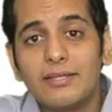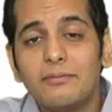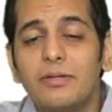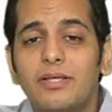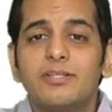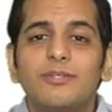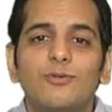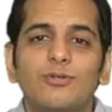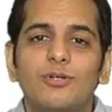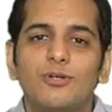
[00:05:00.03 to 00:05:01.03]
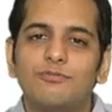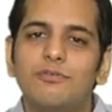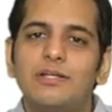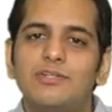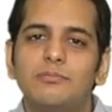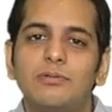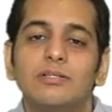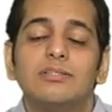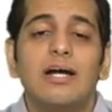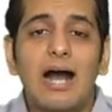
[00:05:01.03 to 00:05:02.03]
remain the owner of valuables.